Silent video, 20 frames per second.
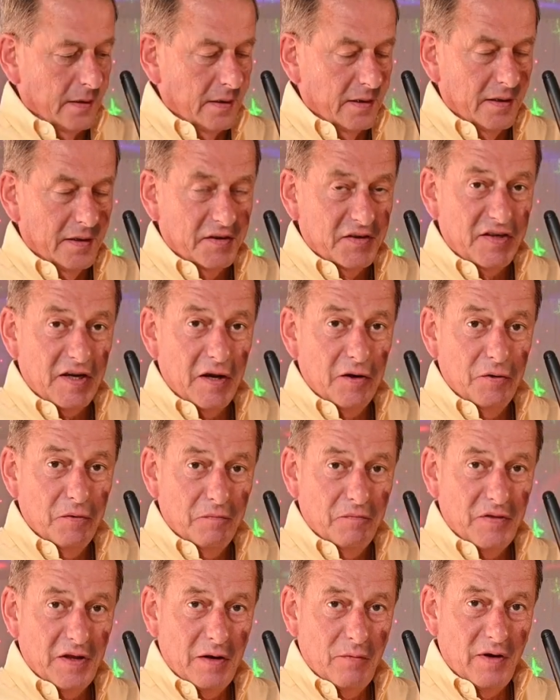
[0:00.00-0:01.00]
So
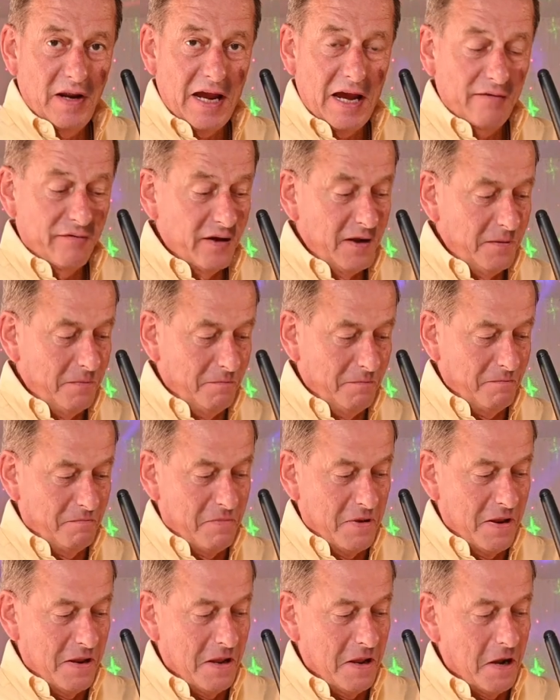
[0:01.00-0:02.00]
there we have it.
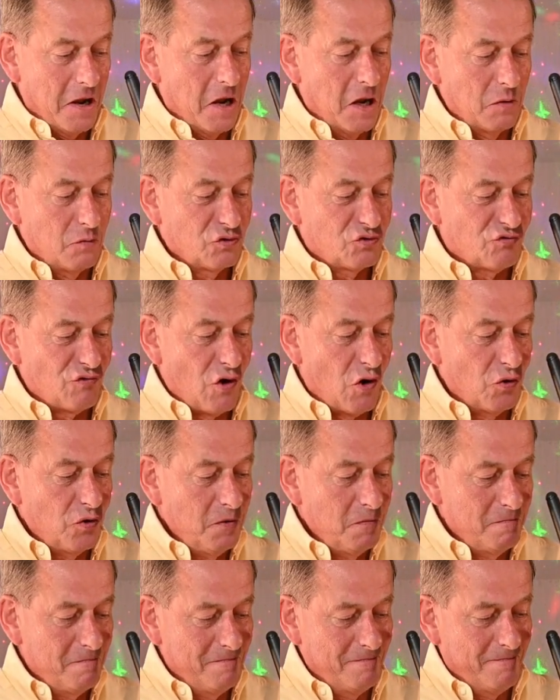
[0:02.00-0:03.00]
I was wrong.
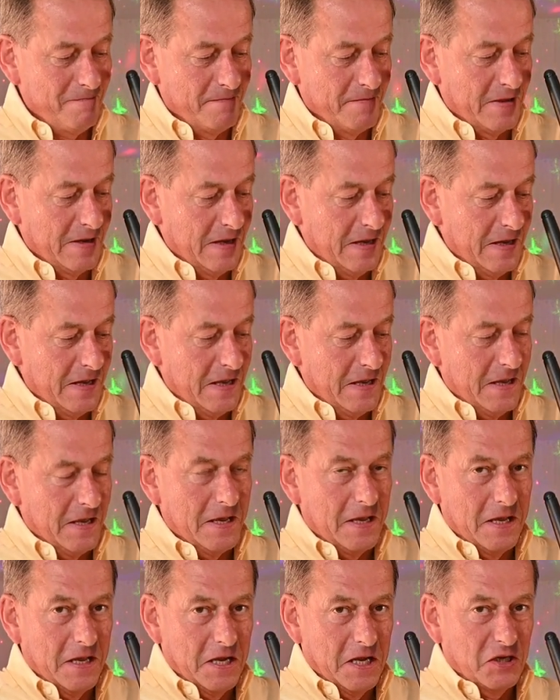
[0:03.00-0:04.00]

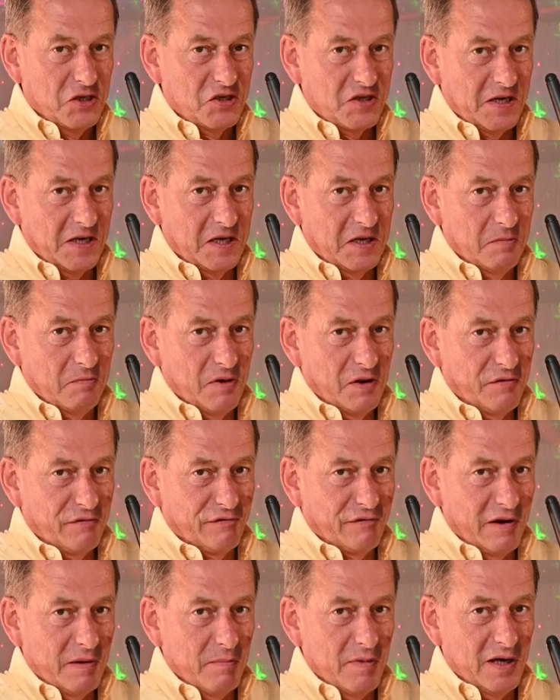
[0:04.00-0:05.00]
It's taken me
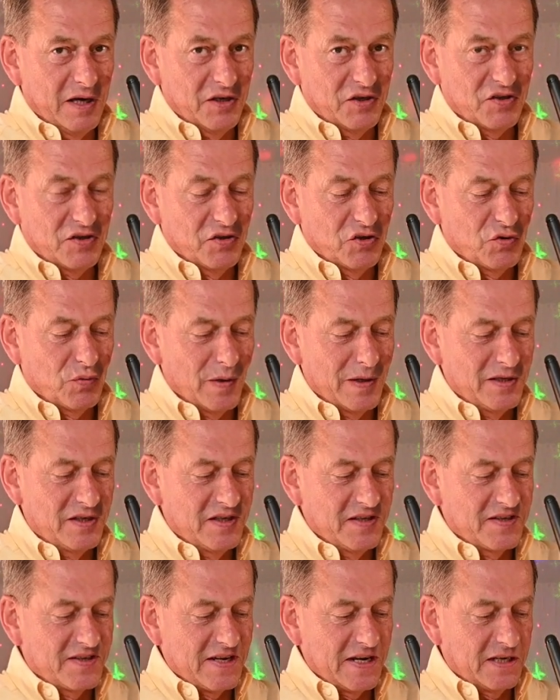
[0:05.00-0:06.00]
3 minutes and
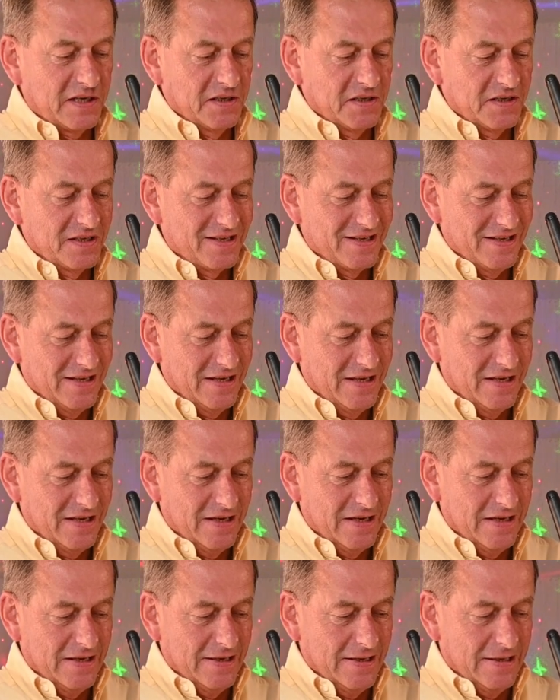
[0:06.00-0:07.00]
20 seconds
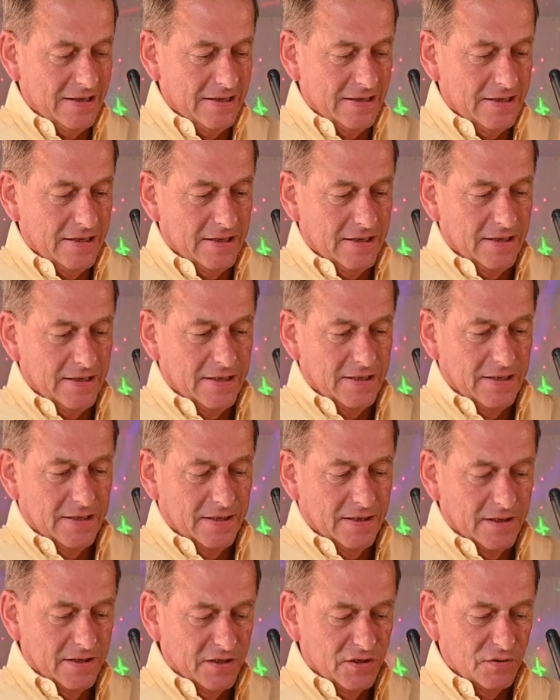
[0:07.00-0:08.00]

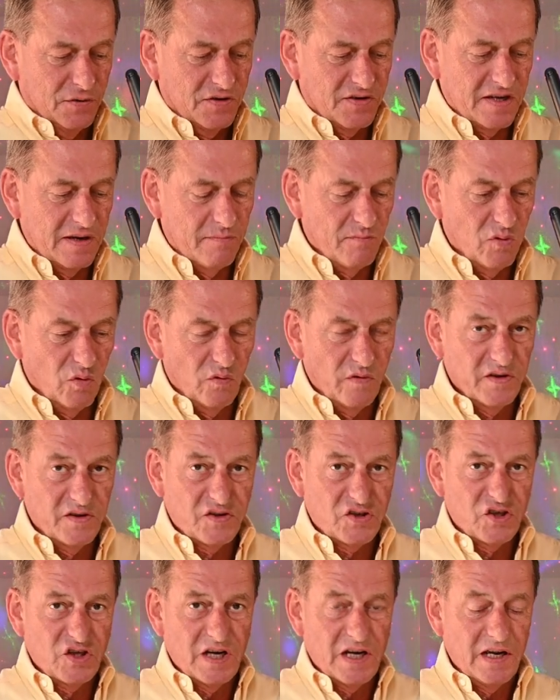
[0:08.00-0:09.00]
to assemble
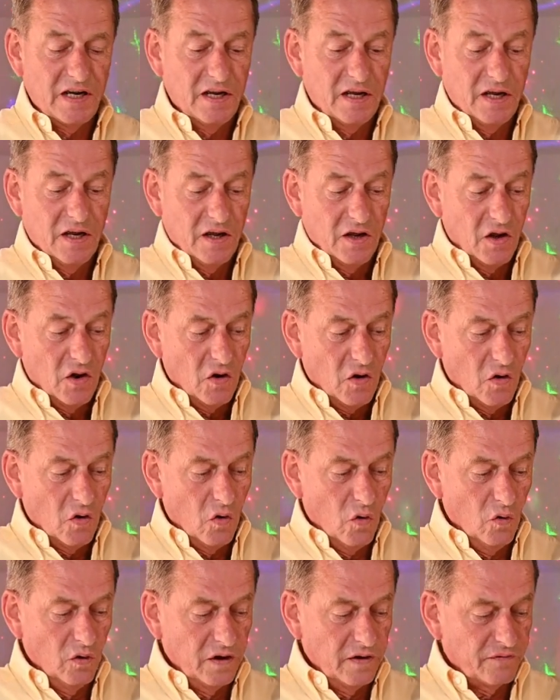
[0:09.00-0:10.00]
this chair.
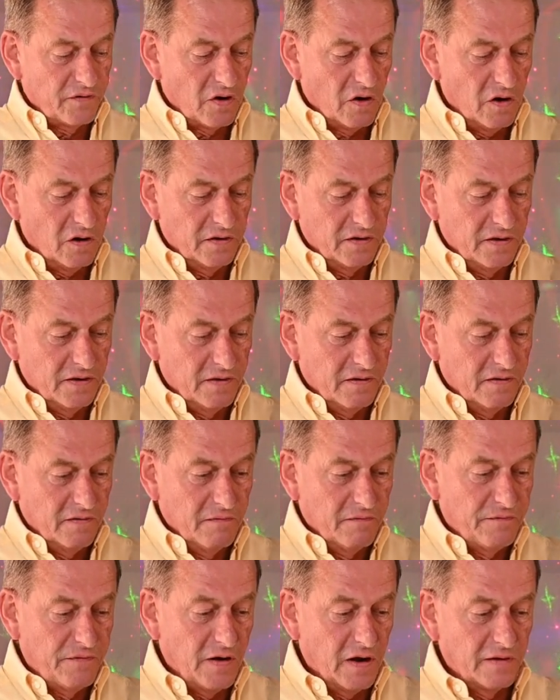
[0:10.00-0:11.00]
All you've got,
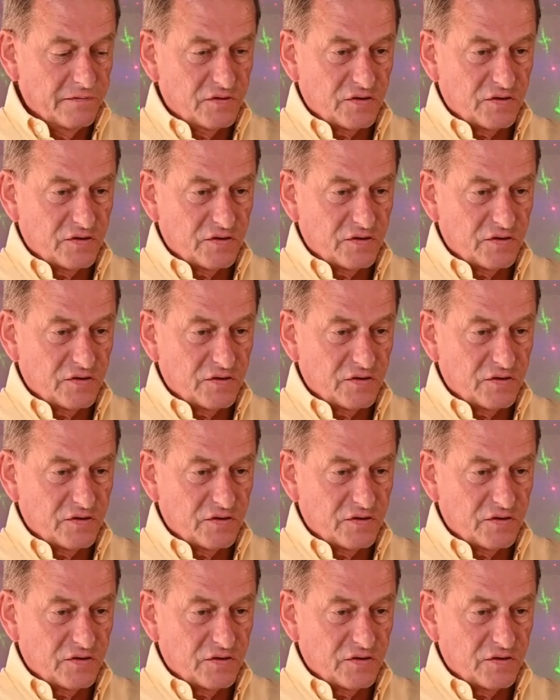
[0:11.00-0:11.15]
5